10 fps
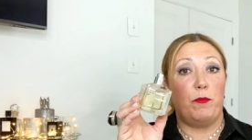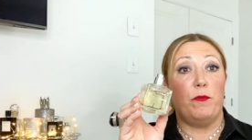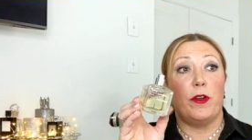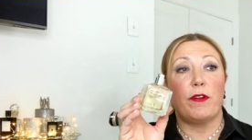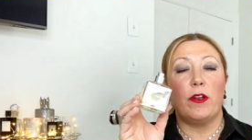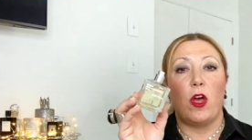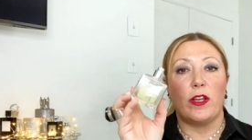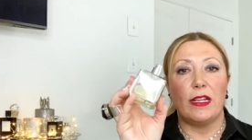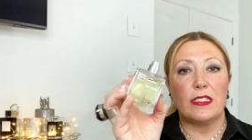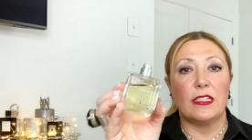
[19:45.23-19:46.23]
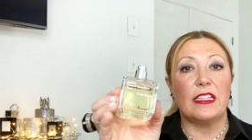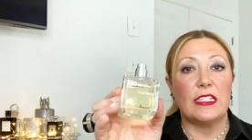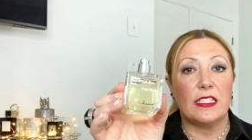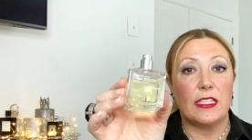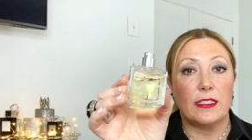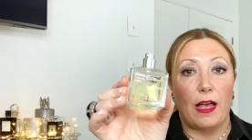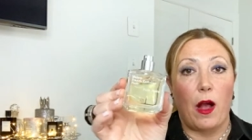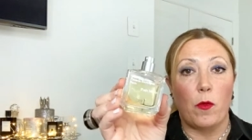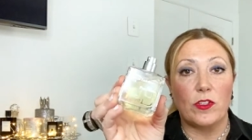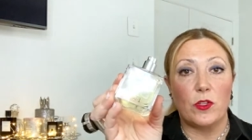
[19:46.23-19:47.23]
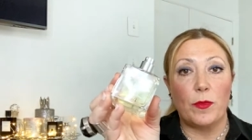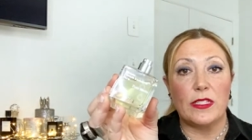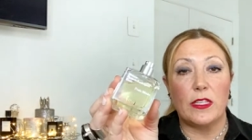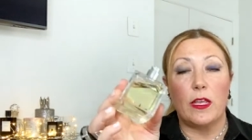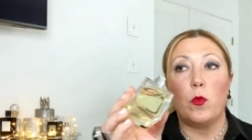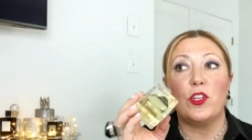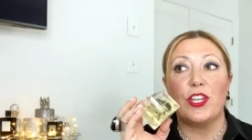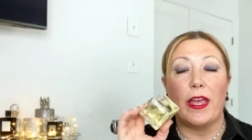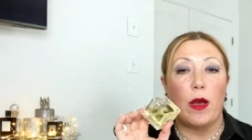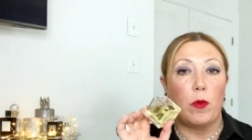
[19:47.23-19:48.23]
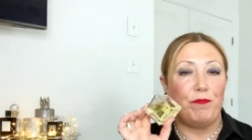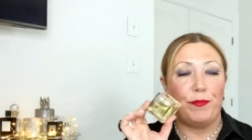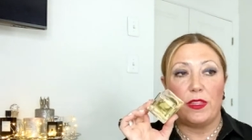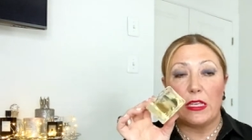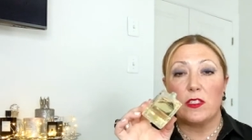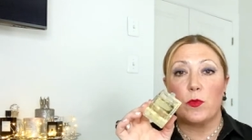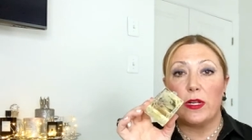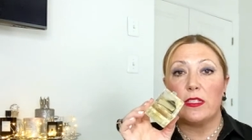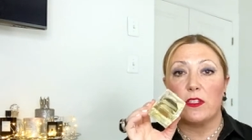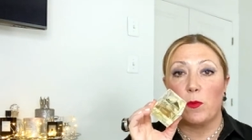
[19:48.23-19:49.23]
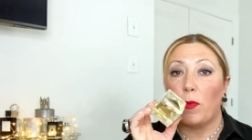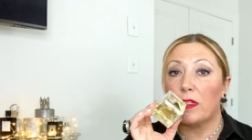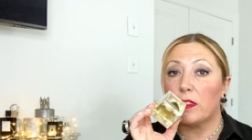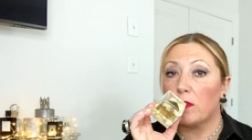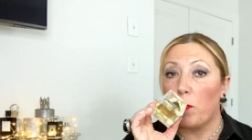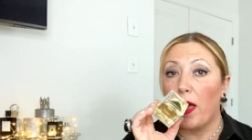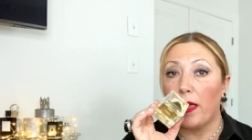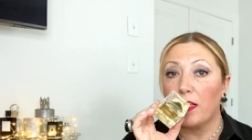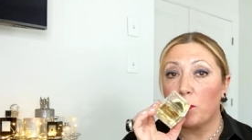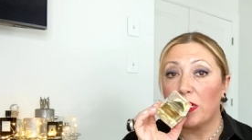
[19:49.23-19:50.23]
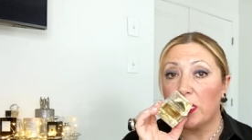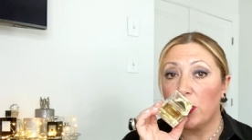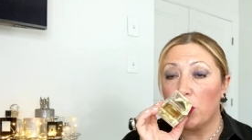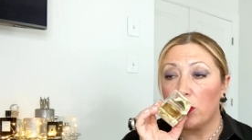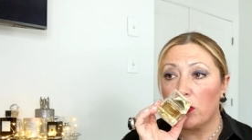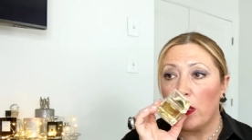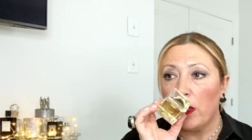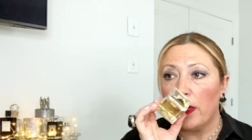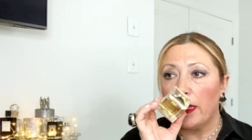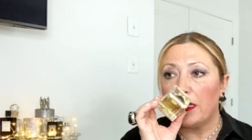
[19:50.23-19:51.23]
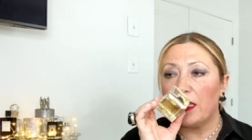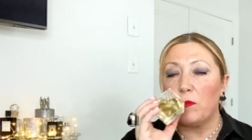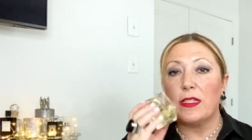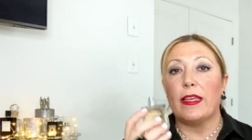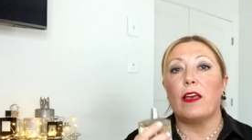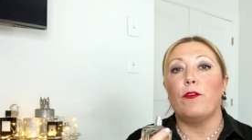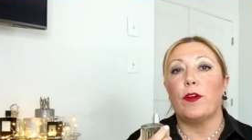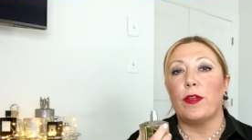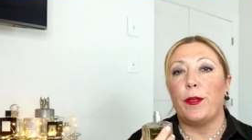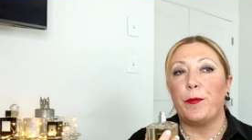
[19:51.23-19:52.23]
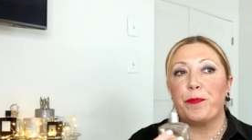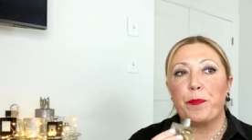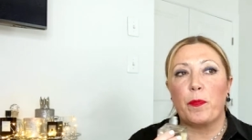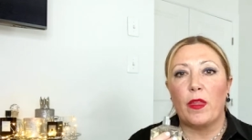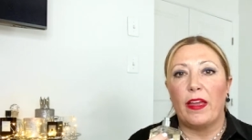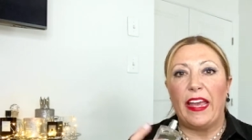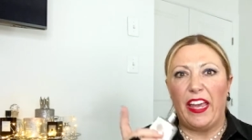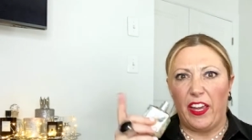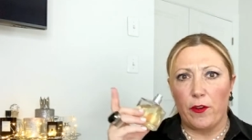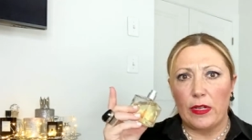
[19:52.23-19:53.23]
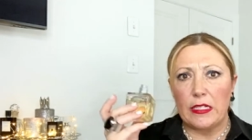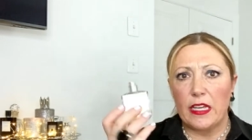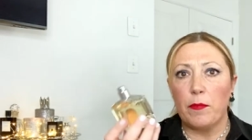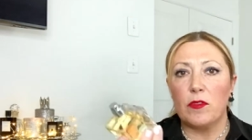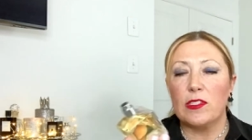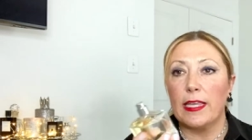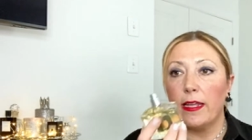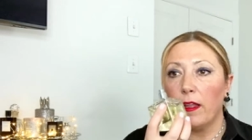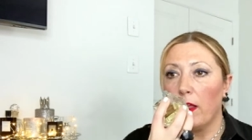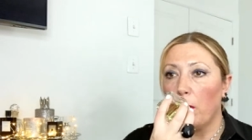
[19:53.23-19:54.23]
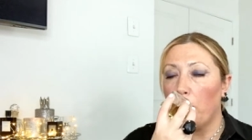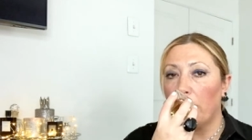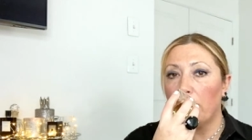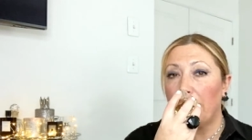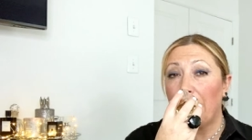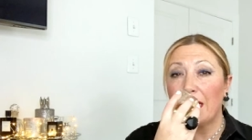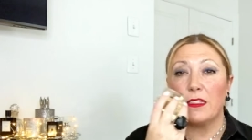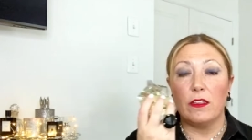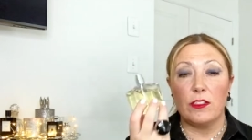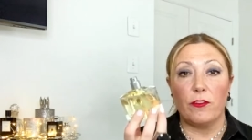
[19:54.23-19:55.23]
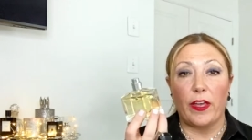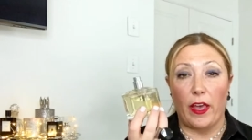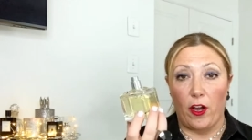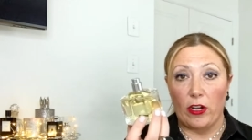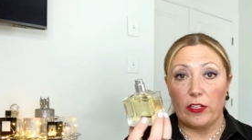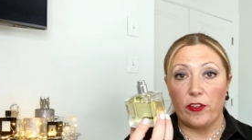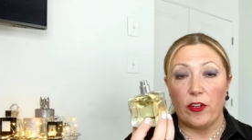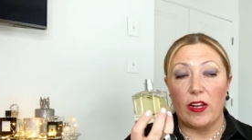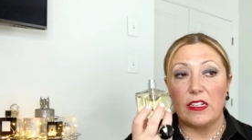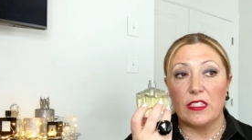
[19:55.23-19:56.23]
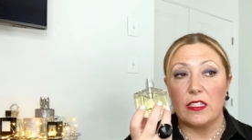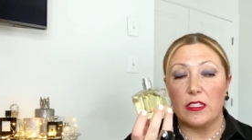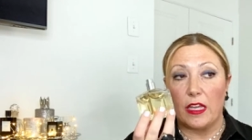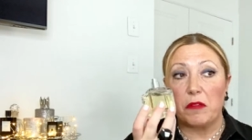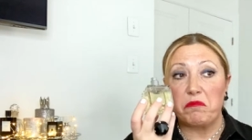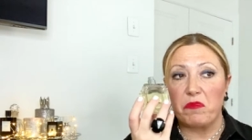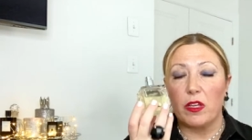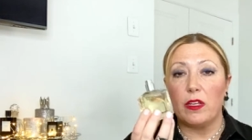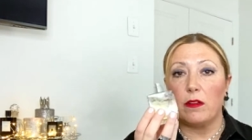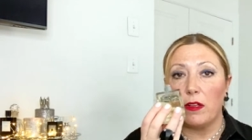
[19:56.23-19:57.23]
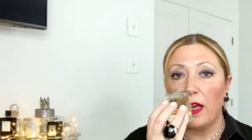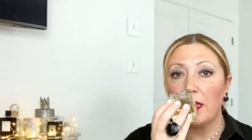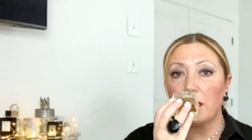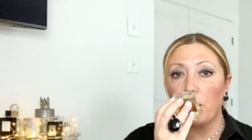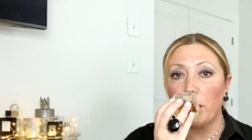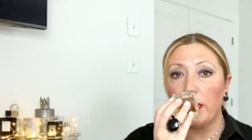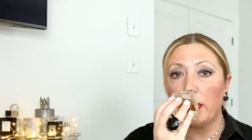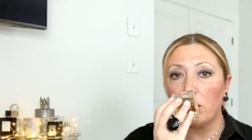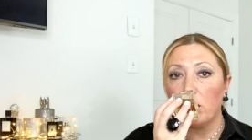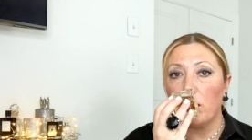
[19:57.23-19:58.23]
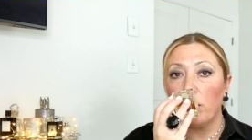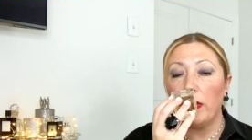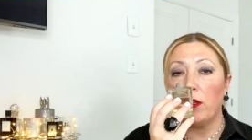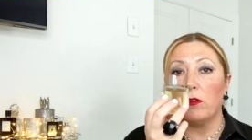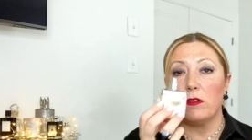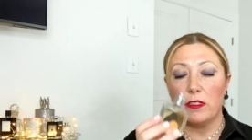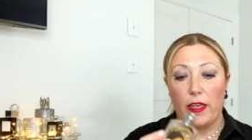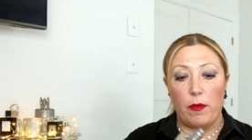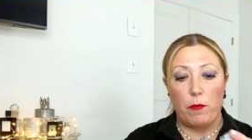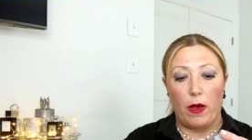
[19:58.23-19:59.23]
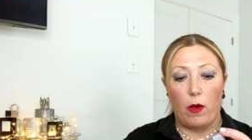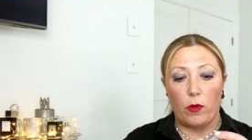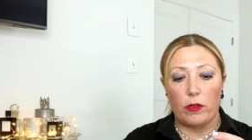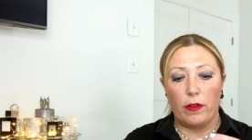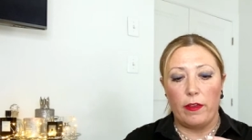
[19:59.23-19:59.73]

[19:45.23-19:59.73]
very long. It lasts at least six hours on my skin, which I this really surpassed my expectations. It seems like a very airy type of scent, but it has lots of character. And as I said, it has a really, really good staying power.